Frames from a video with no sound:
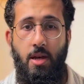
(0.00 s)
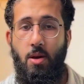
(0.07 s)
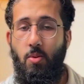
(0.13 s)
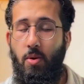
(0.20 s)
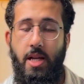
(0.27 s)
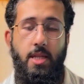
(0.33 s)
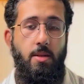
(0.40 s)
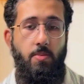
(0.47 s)

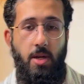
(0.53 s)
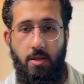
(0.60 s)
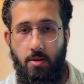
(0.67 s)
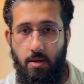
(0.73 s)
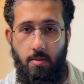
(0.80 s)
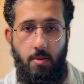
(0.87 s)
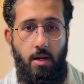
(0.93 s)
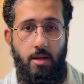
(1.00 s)
why it's the best on
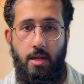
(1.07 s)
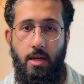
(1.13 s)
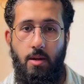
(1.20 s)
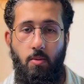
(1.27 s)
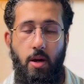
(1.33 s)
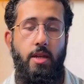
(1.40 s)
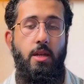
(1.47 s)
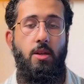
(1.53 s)
the market,
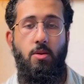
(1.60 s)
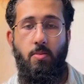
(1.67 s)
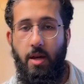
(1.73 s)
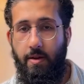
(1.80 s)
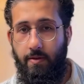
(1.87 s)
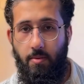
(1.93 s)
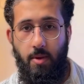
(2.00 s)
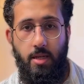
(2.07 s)
why they should buy
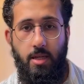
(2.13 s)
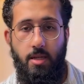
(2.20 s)
from us